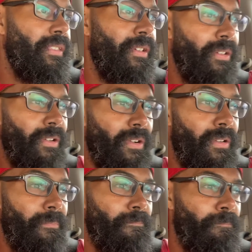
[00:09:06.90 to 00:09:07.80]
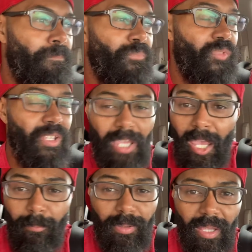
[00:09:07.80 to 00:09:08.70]
their the
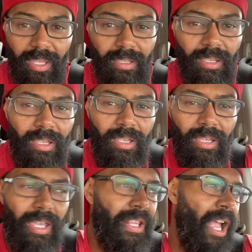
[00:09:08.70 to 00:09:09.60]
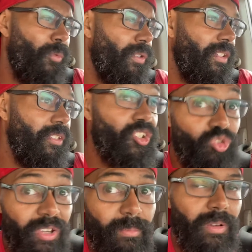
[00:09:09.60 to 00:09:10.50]
gameplay and not really the
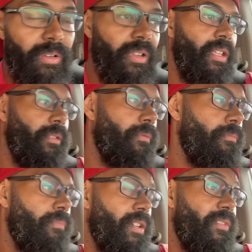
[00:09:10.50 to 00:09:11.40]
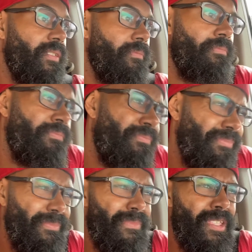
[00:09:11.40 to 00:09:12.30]
streamer. But if
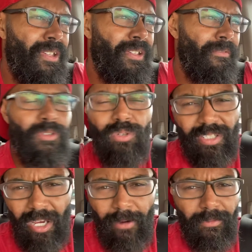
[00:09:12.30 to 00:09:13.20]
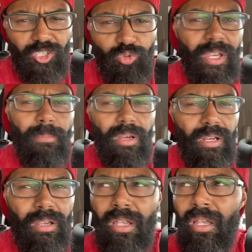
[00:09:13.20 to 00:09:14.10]
the viewers care for the streamer,
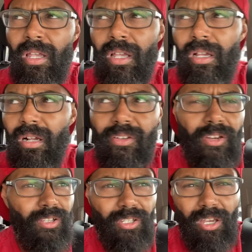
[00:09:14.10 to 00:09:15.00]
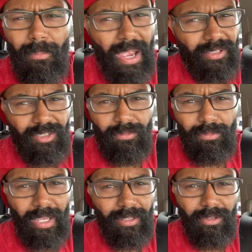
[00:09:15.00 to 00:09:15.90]
they're going to come back to you
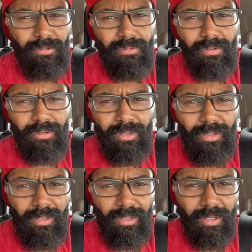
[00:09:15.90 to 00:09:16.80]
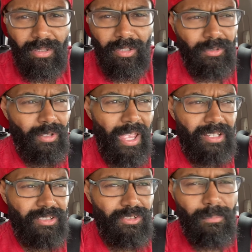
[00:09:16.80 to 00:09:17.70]
like Lou. They're going to
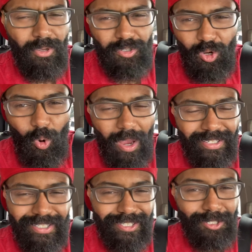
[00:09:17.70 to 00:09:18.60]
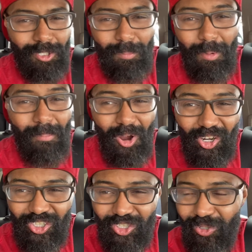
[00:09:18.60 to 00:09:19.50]
ask you a million questions. They're going to
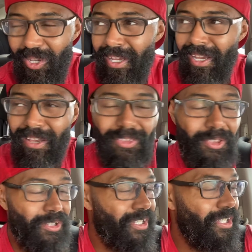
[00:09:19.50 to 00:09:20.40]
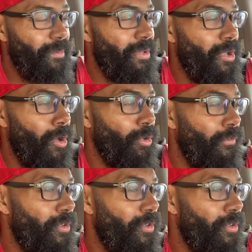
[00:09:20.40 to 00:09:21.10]
bombard you. They're just going to be all over the